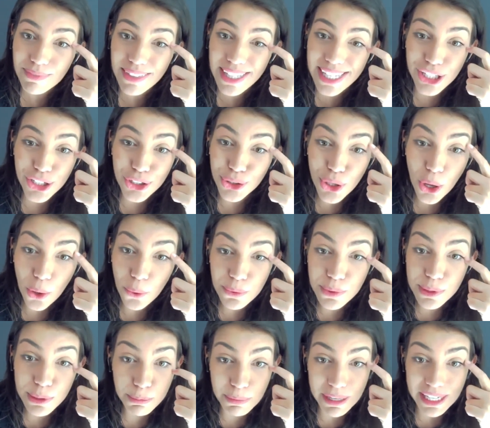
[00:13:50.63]
you don't
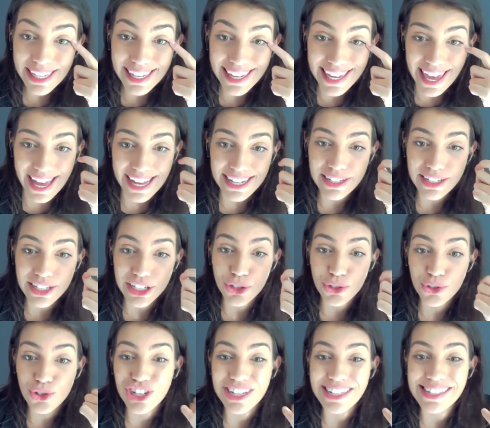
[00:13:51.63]
speak yet, you
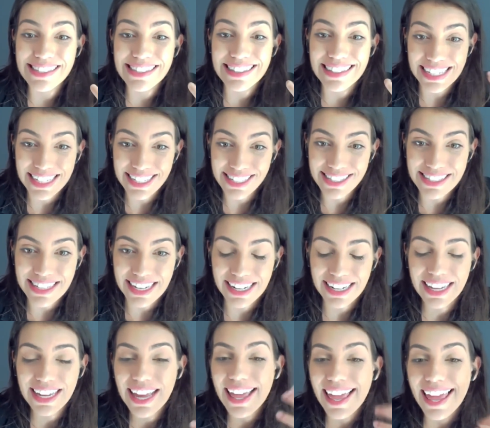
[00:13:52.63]
just
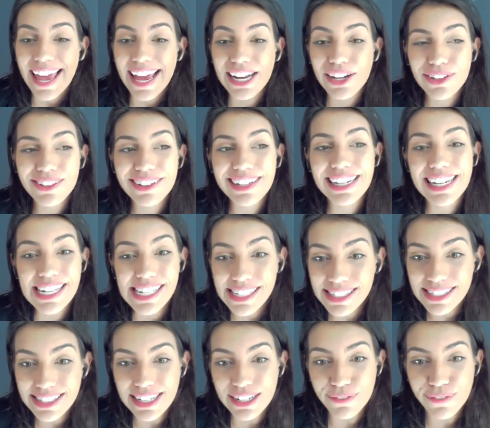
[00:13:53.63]
listen. And you
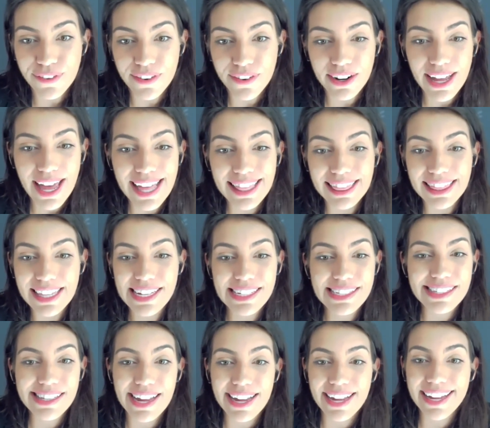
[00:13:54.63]
listen for at
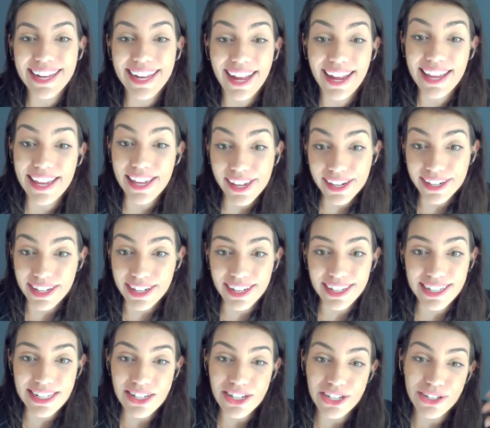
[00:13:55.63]
least like a year
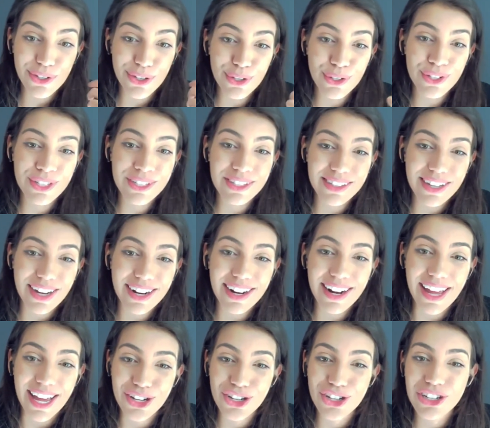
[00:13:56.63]
until you start
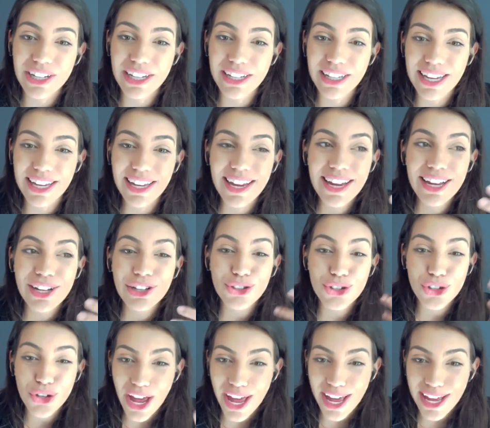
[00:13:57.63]
actually
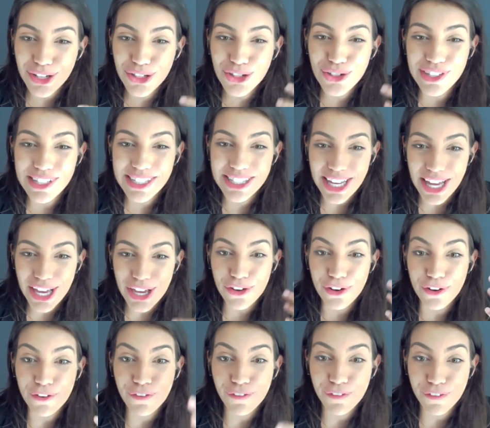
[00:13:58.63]
trying to say
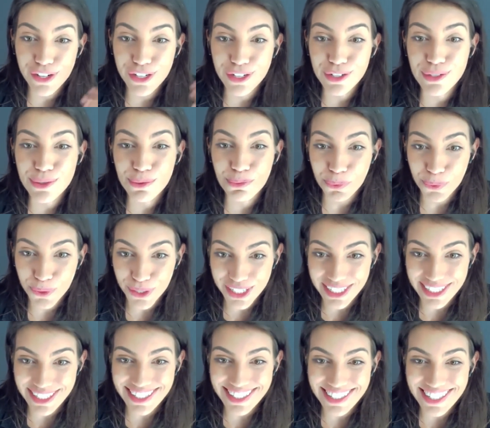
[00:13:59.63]
your first
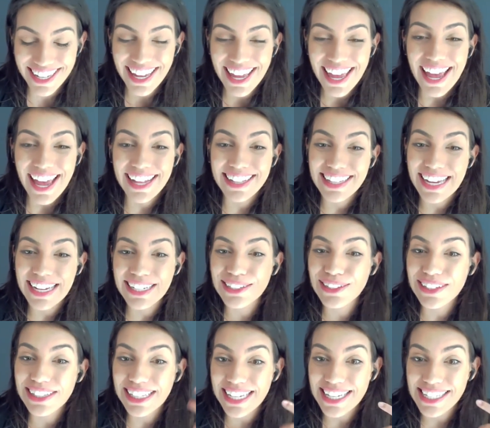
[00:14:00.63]
words. And then
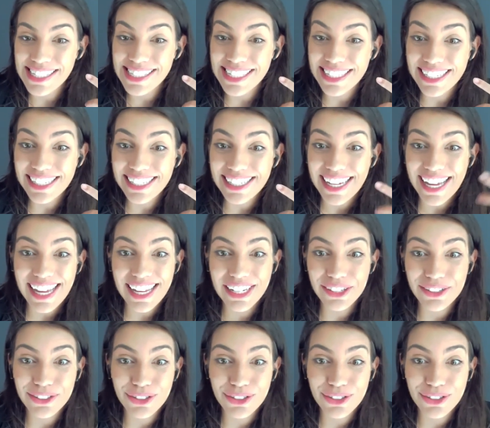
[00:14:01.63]
you listen and you